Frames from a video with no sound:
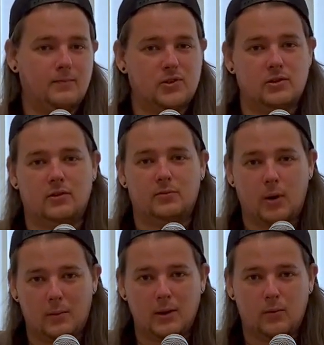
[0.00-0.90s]
So you'll
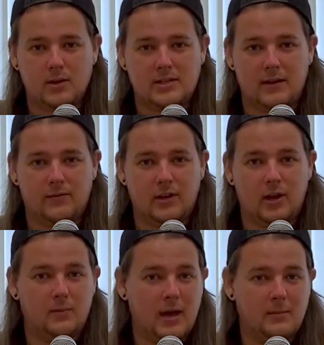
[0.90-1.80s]
probably watch that
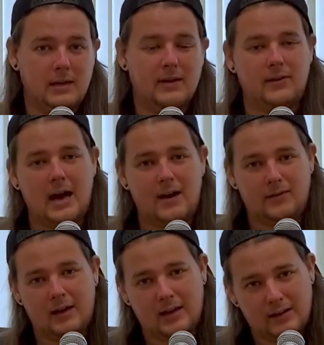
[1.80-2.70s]
video maybe. If you
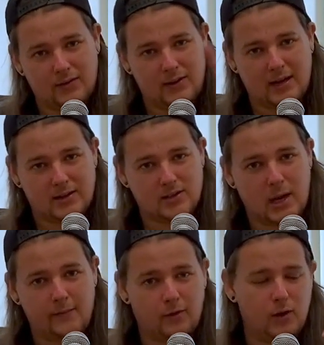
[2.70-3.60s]
haven't, I'll leave a thing at the
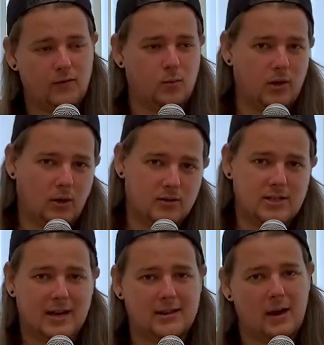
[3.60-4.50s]
top for you if you want to go and
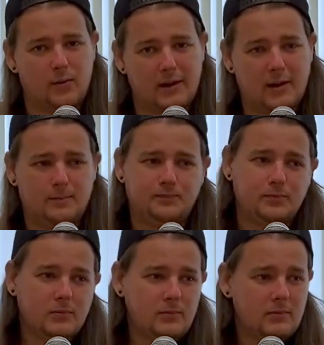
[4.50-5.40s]
check that one out.
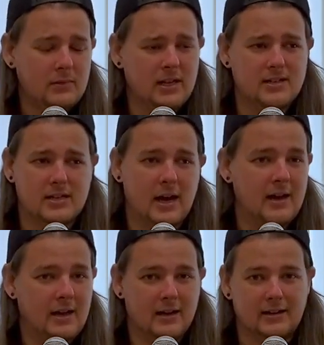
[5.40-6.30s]
It's
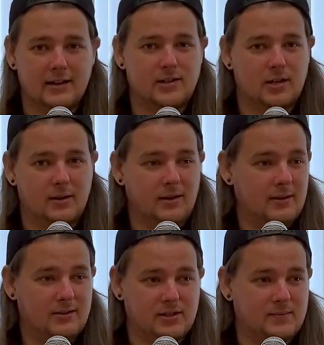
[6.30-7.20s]

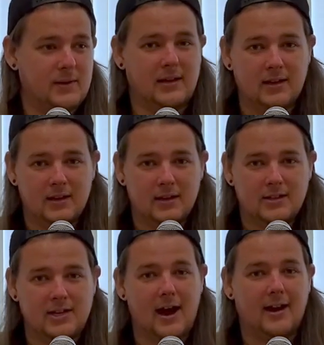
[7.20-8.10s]
literally just me
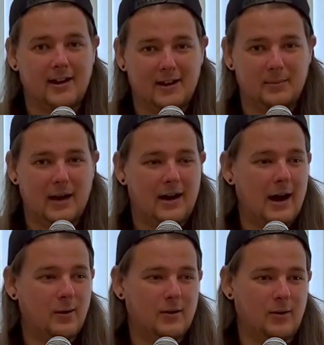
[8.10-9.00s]
chatting about
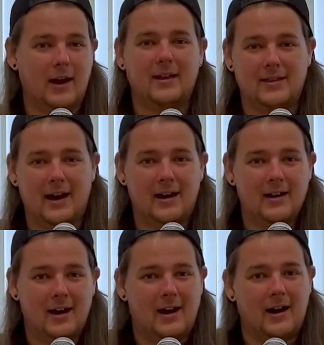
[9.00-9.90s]
how great that
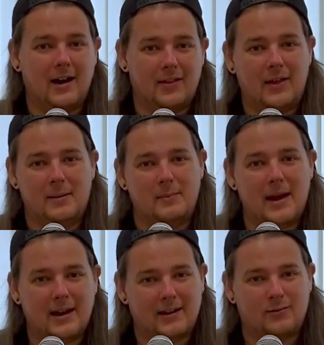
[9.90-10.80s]
that
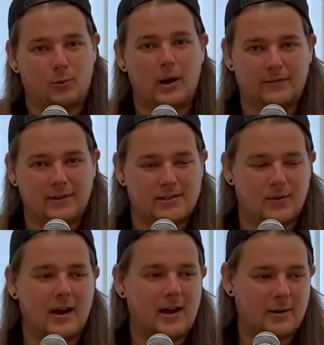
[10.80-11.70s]
main riff is,
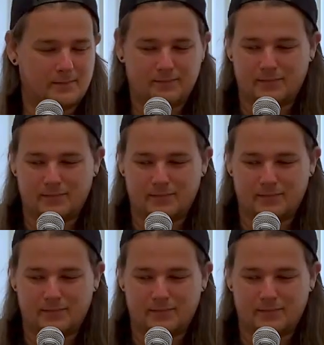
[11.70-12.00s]
right?